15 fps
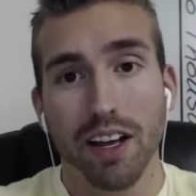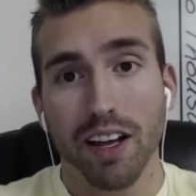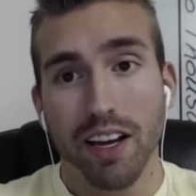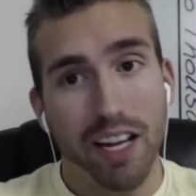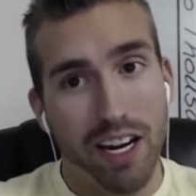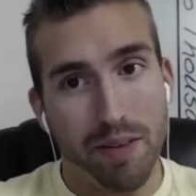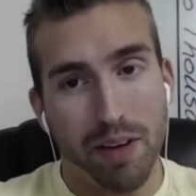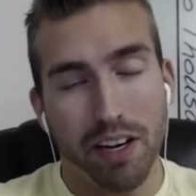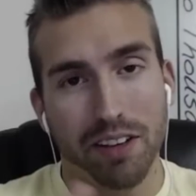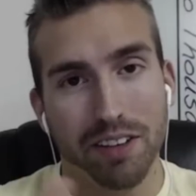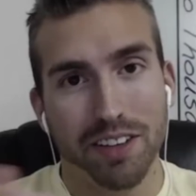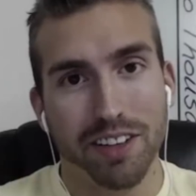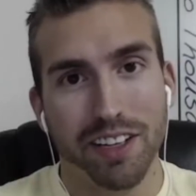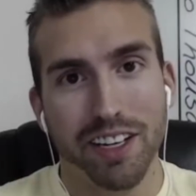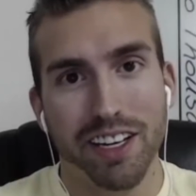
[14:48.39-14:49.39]
And I mean,
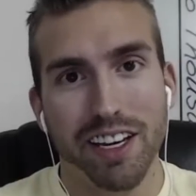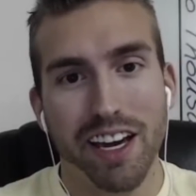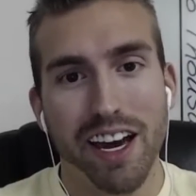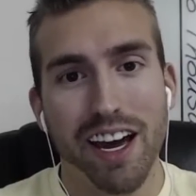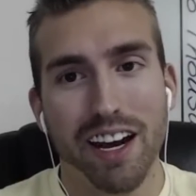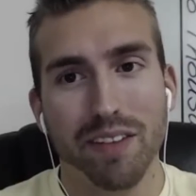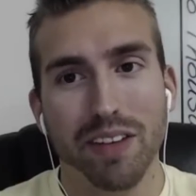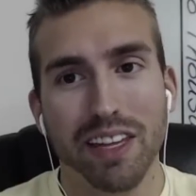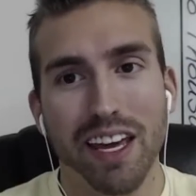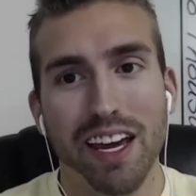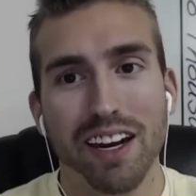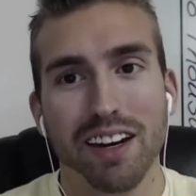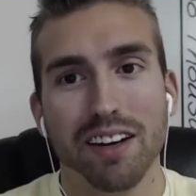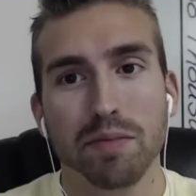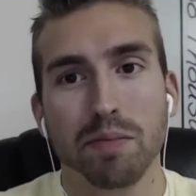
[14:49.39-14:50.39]
clearly he had. I mean, they had
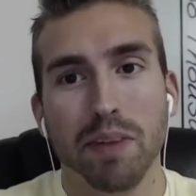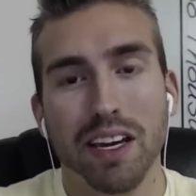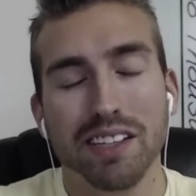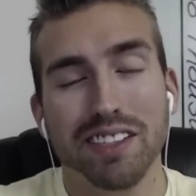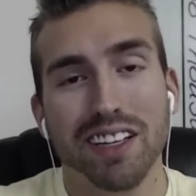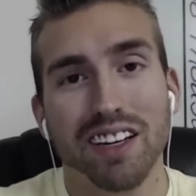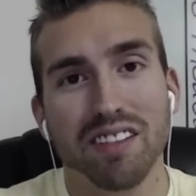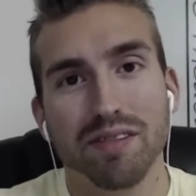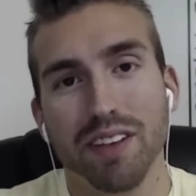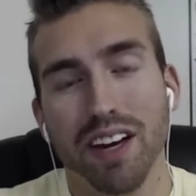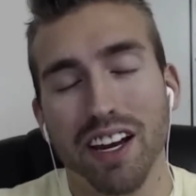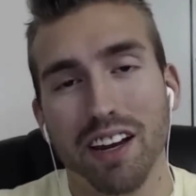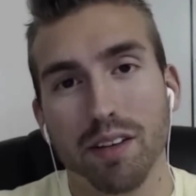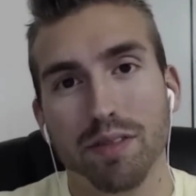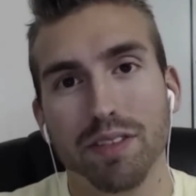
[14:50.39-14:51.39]
an amazing event
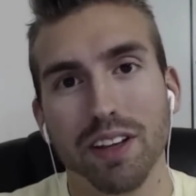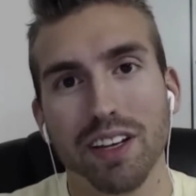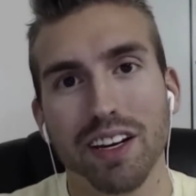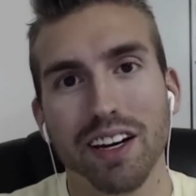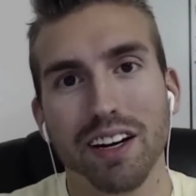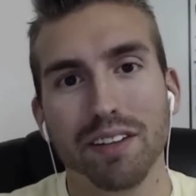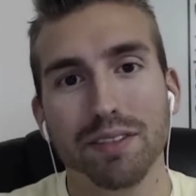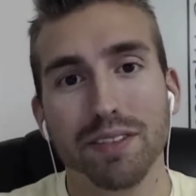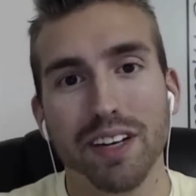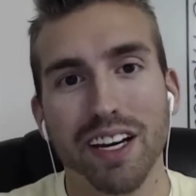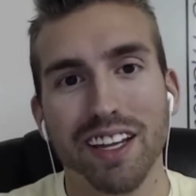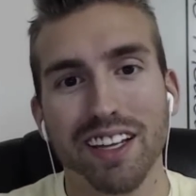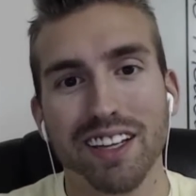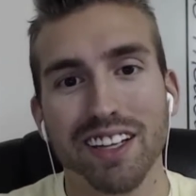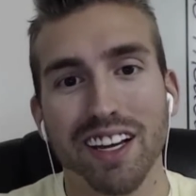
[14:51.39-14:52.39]
at Philadelphia. I
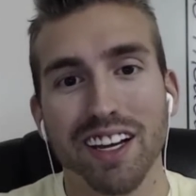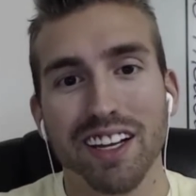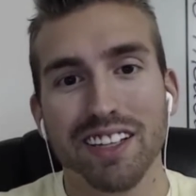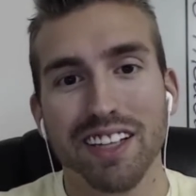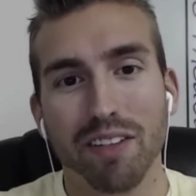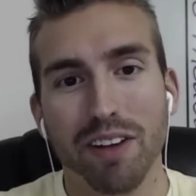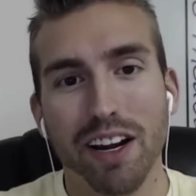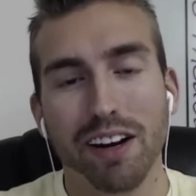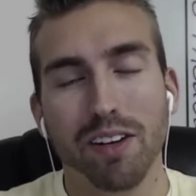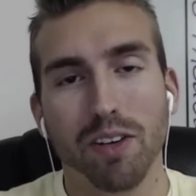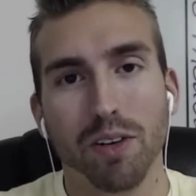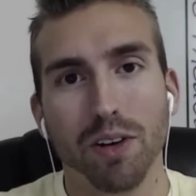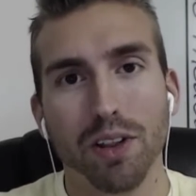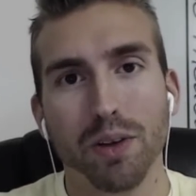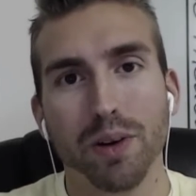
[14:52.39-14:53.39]
think they ran
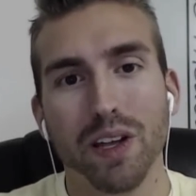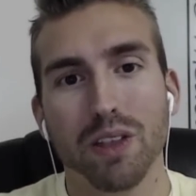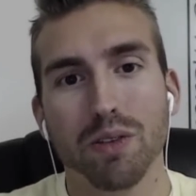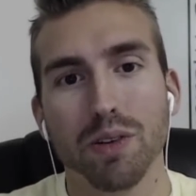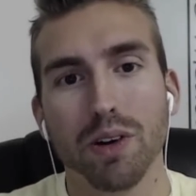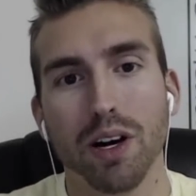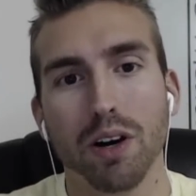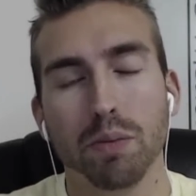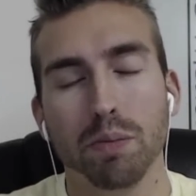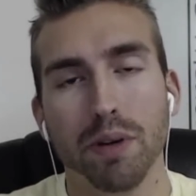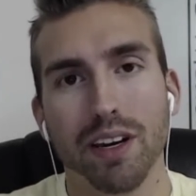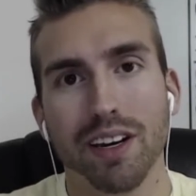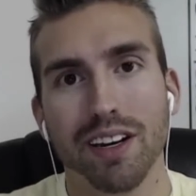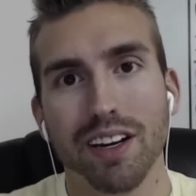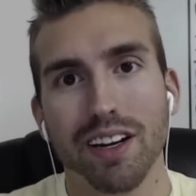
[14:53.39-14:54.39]
all the way through
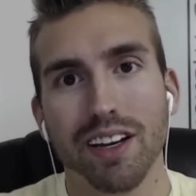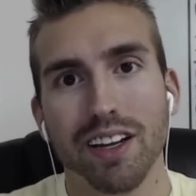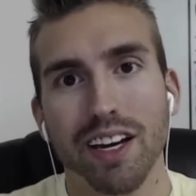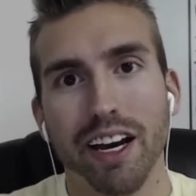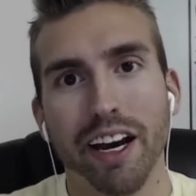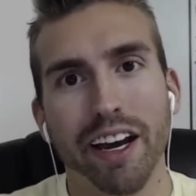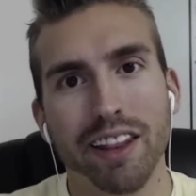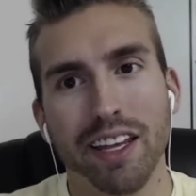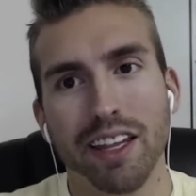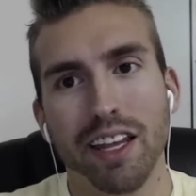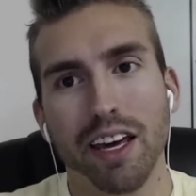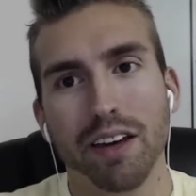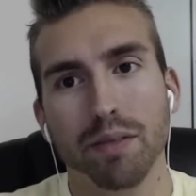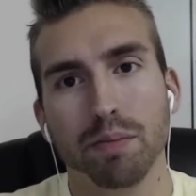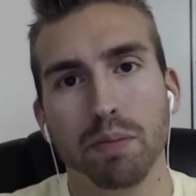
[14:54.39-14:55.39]
Open, and then
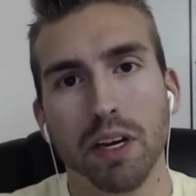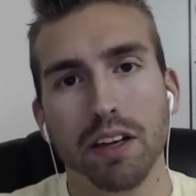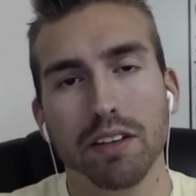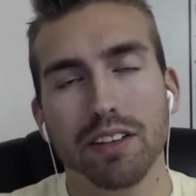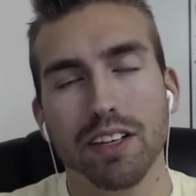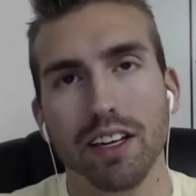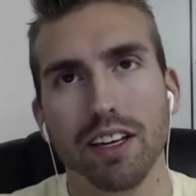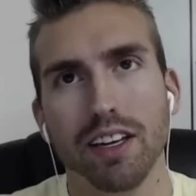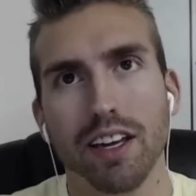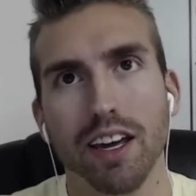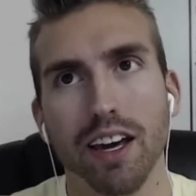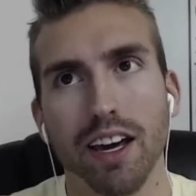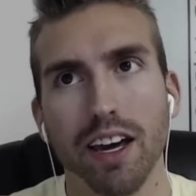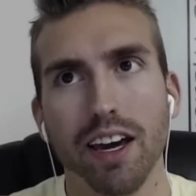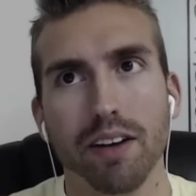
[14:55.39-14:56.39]
they beat
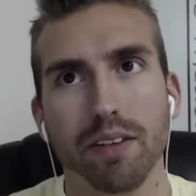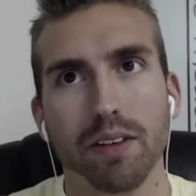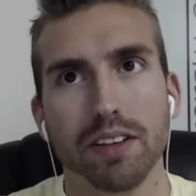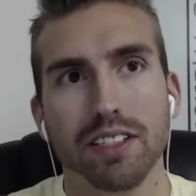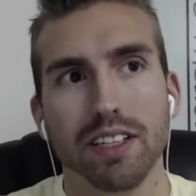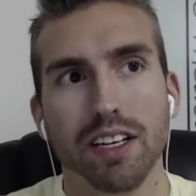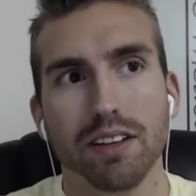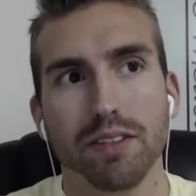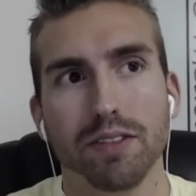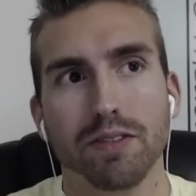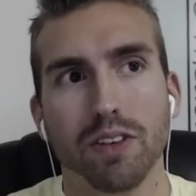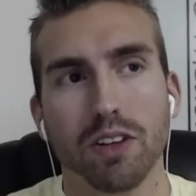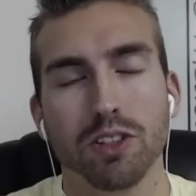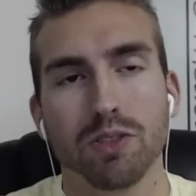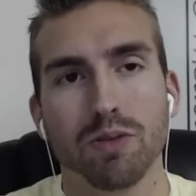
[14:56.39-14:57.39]
TK, I want to say, in the
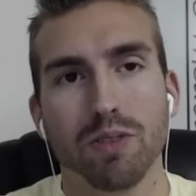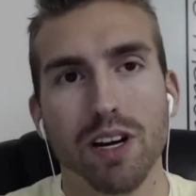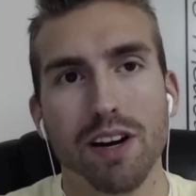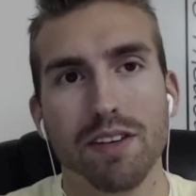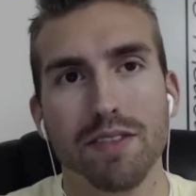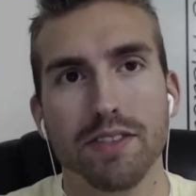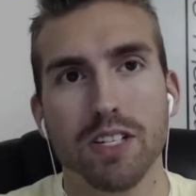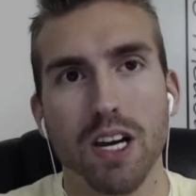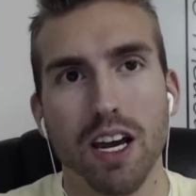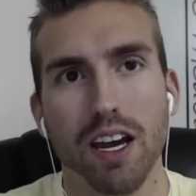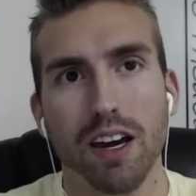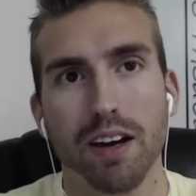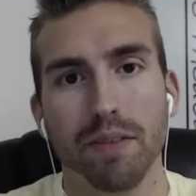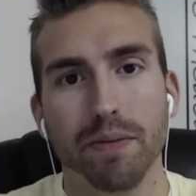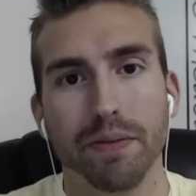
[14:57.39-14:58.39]
first round of
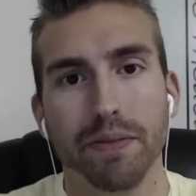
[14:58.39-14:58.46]
Champ.